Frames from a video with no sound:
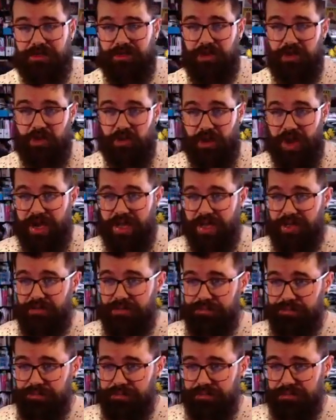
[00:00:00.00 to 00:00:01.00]
of the Credit,
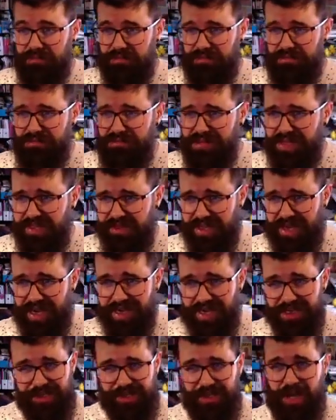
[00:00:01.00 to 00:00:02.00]
the
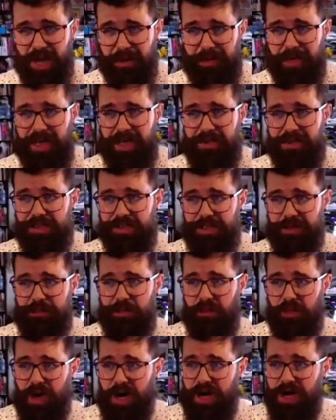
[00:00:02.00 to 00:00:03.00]
Anishinaabe, the
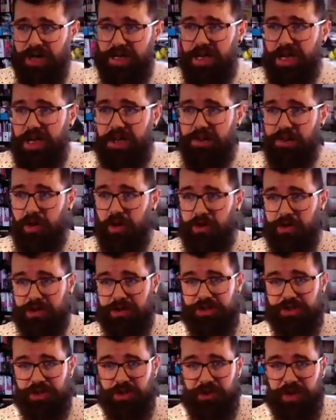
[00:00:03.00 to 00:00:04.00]
Chippewa, the
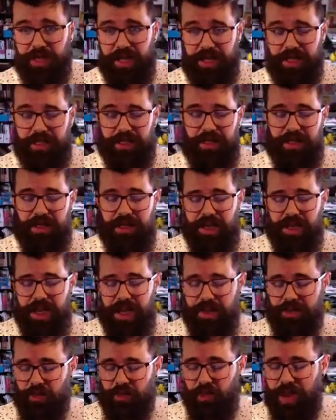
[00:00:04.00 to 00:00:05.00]
Haudenosaunee,
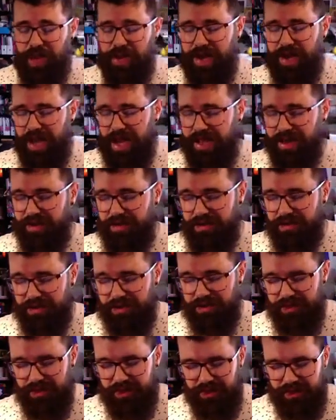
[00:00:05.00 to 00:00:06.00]
and the Wendat.
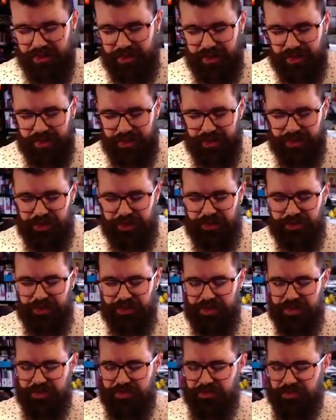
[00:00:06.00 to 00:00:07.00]
And
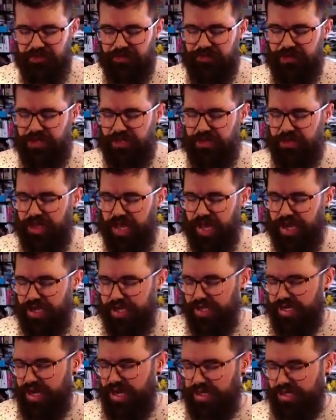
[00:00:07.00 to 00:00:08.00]
just feel that
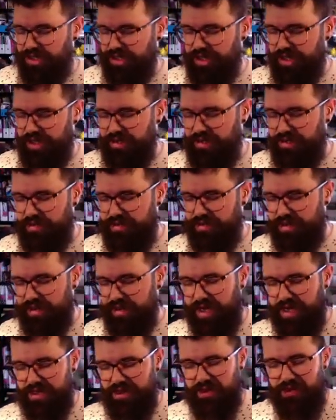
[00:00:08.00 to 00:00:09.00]
connection.
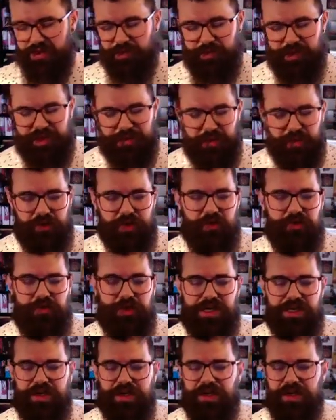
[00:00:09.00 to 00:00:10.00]
Connect to those people who have
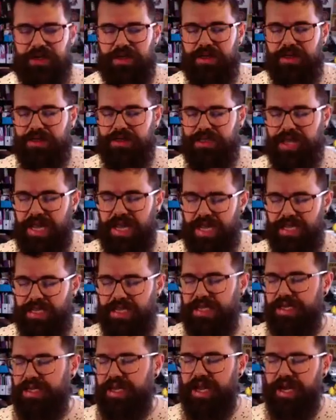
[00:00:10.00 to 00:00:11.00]
been
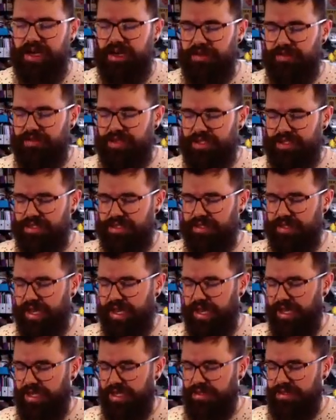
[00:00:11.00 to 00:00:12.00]
taking care of this
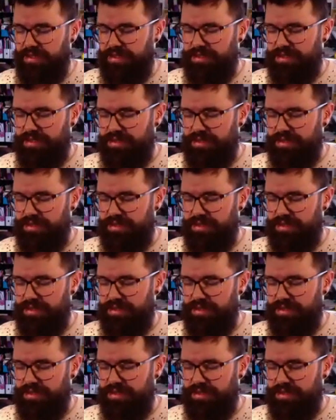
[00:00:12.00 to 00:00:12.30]
land,